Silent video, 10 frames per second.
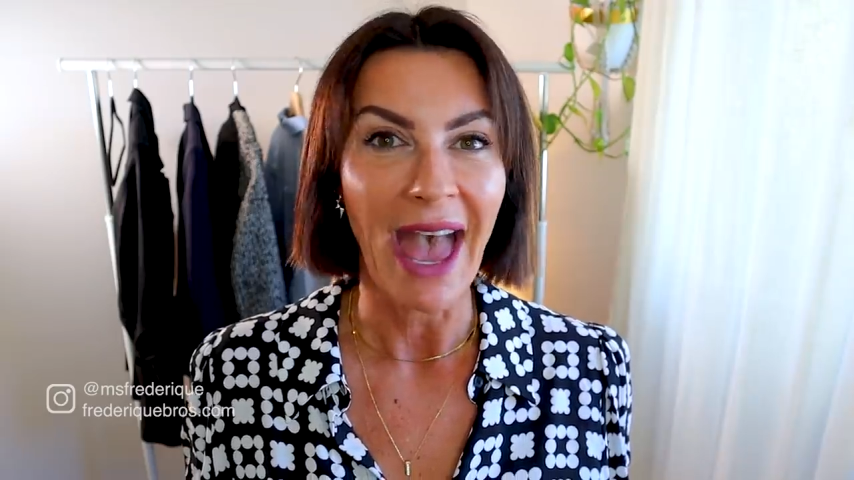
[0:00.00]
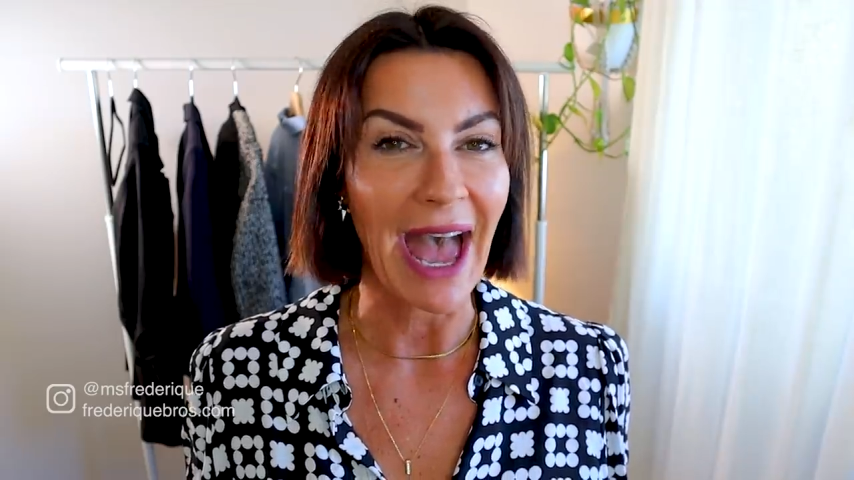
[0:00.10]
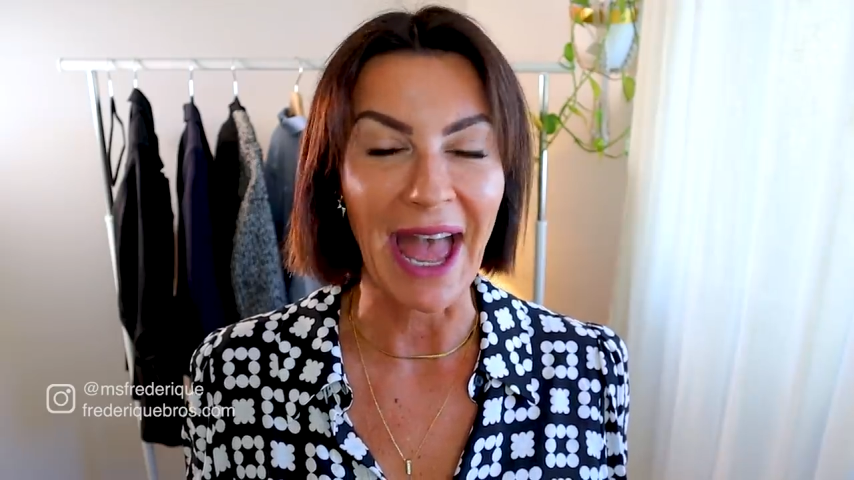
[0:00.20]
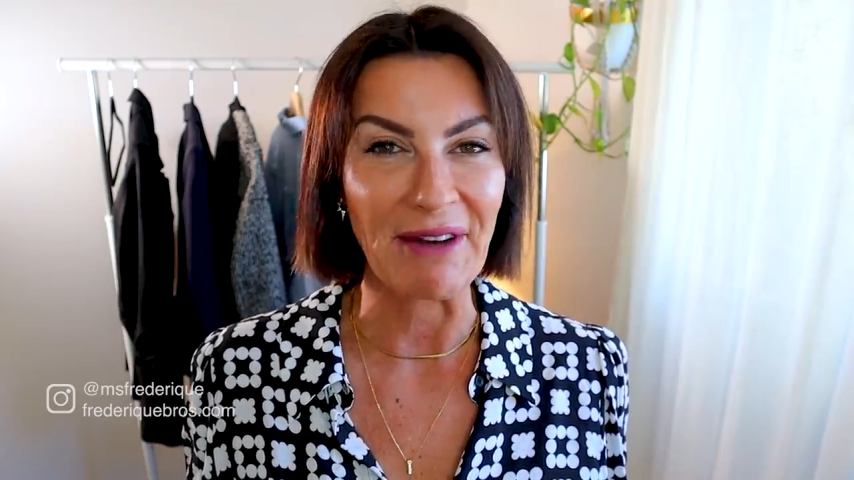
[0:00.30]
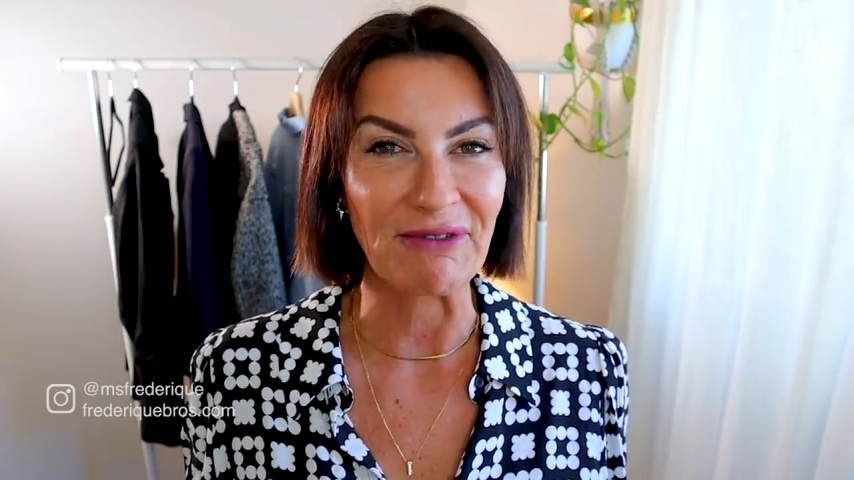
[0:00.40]

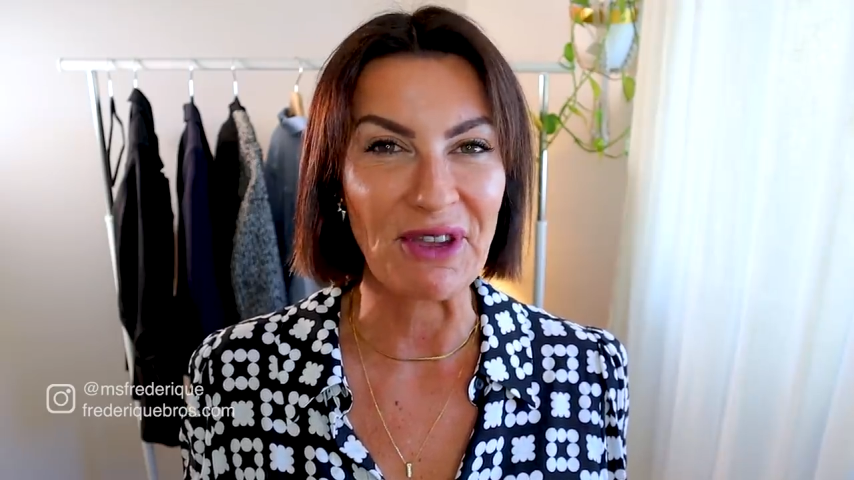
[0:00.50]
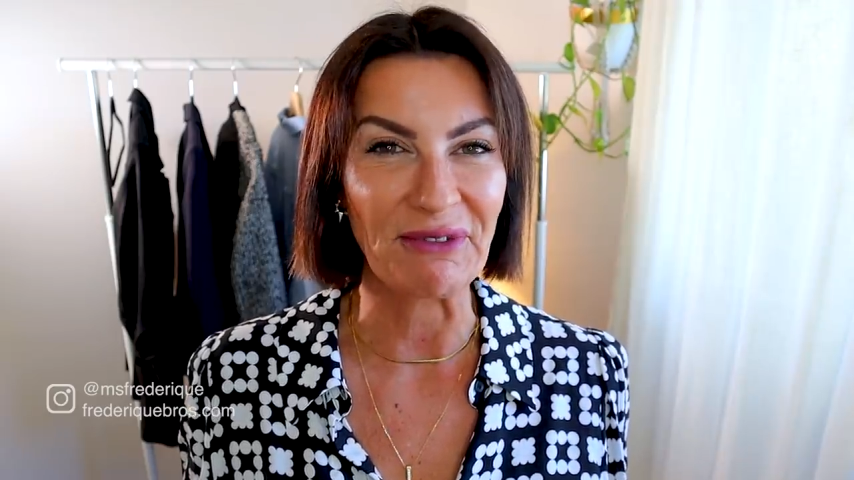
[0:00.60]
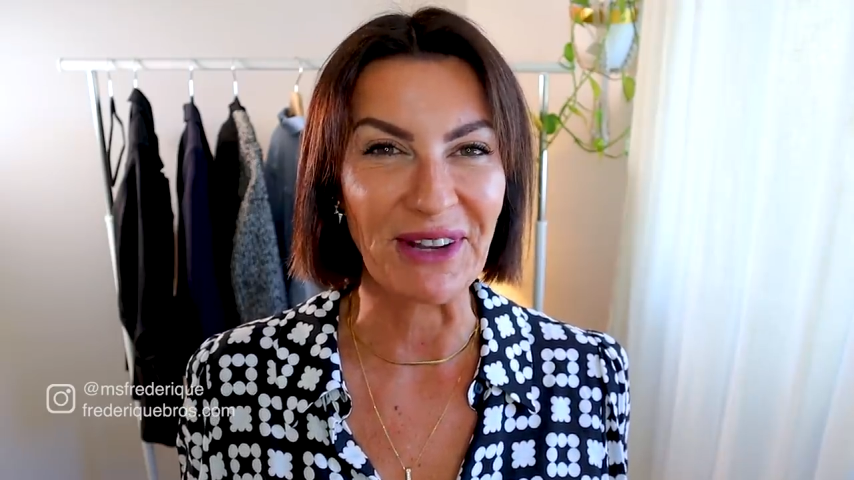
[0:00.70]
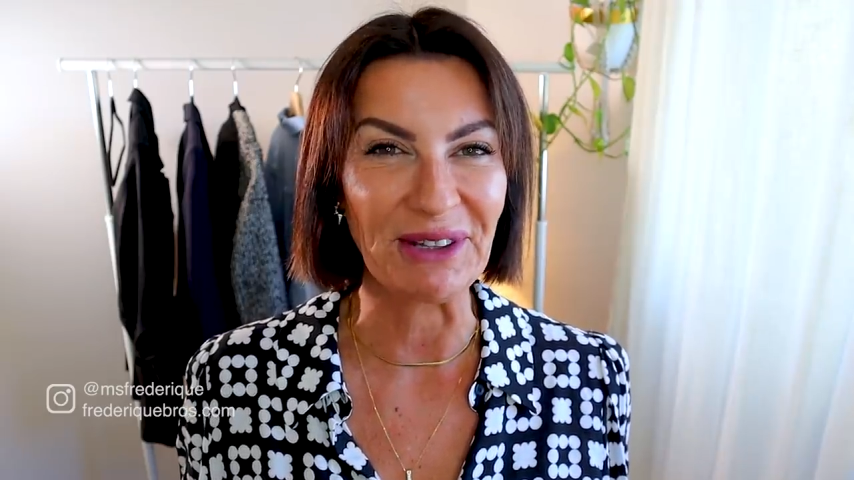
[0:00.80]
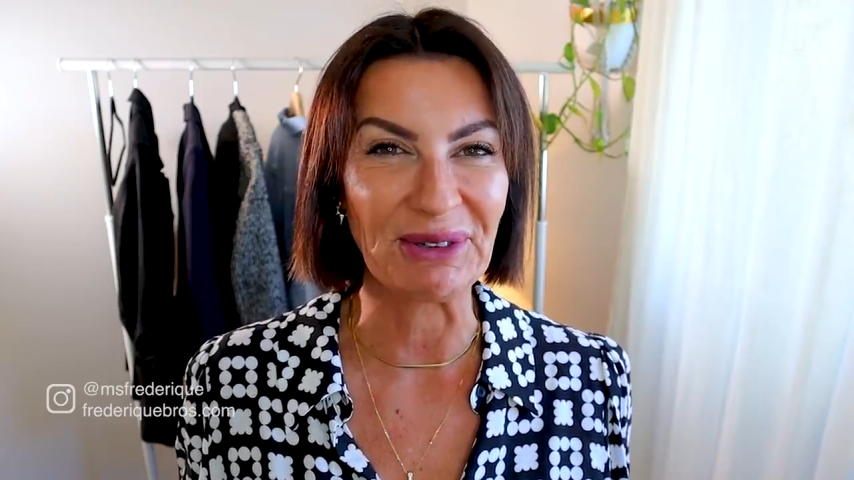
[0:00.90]
I have
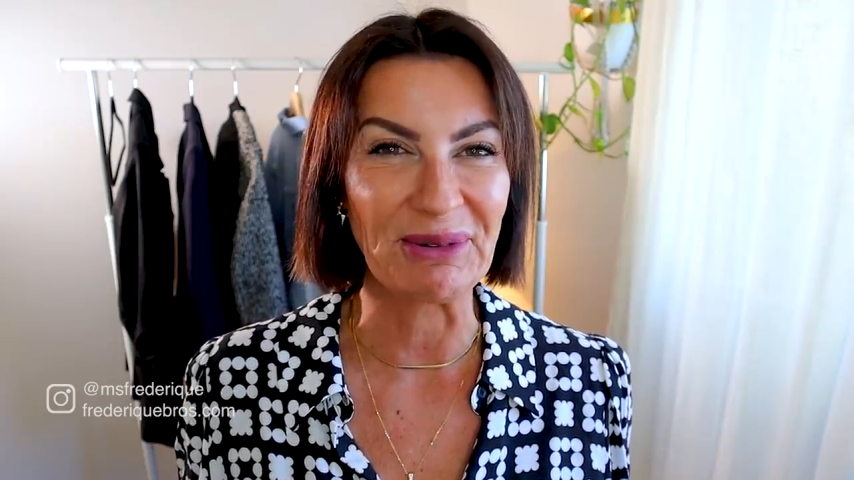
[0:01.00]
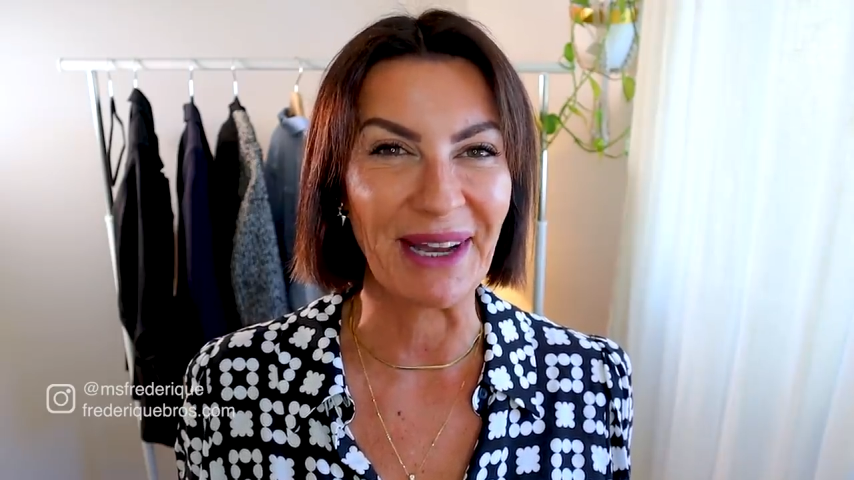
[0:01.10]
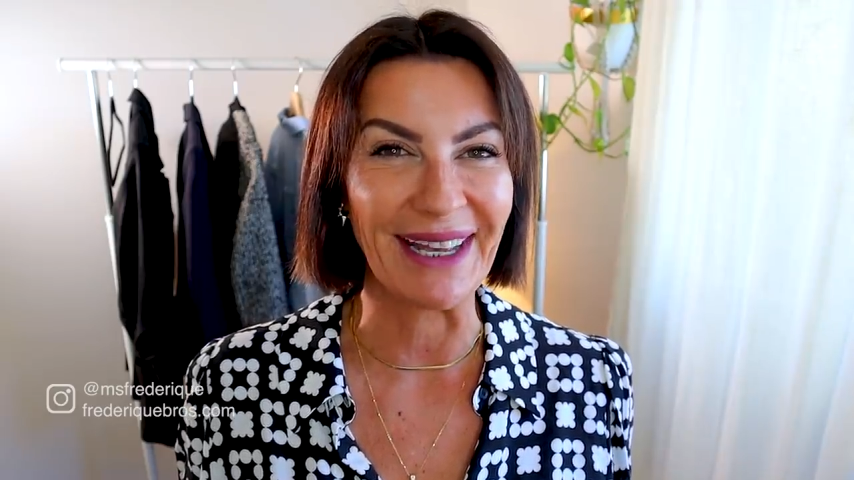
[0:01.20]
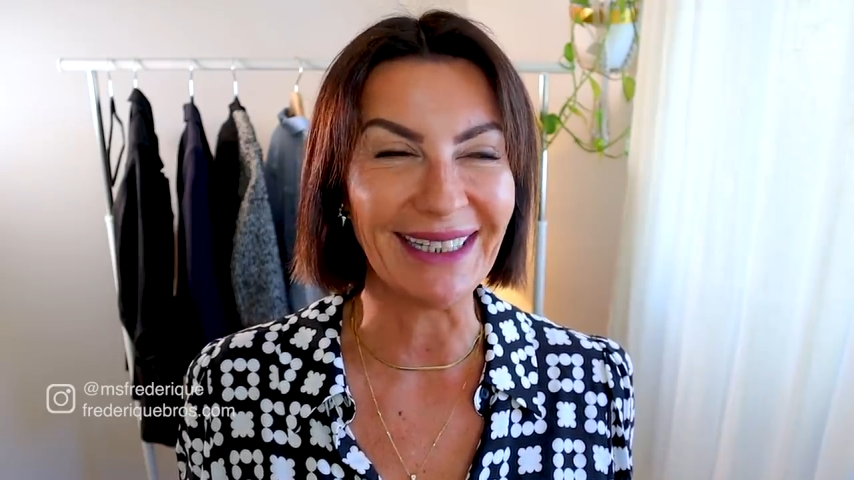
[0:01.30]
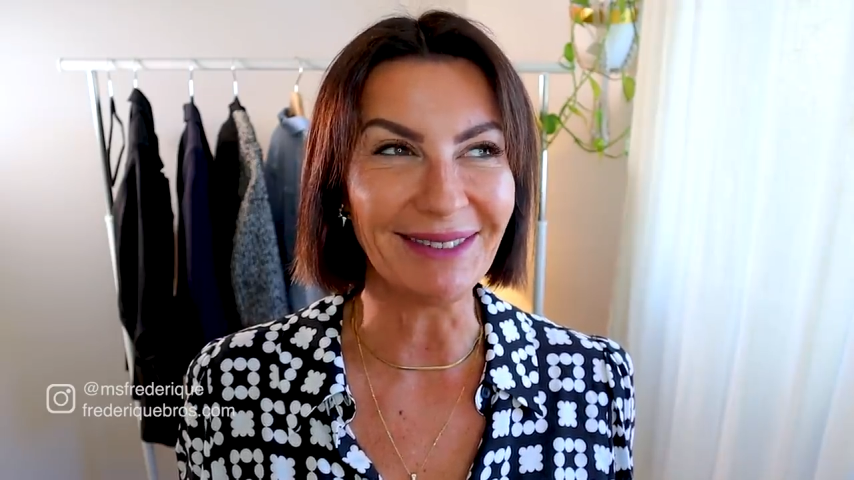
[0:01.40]
nothing to
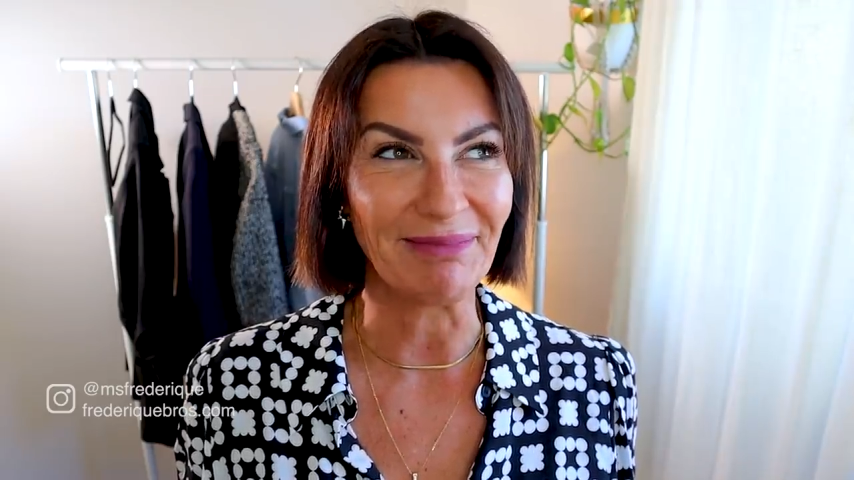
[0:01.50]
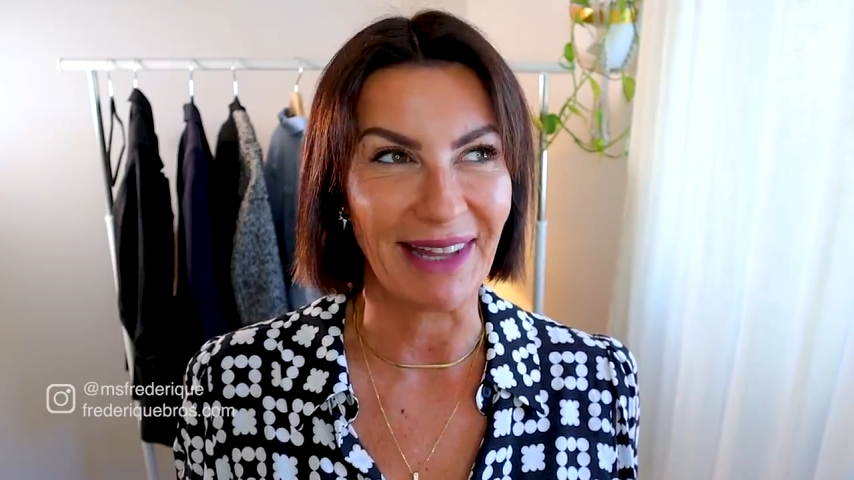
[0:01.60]
wear,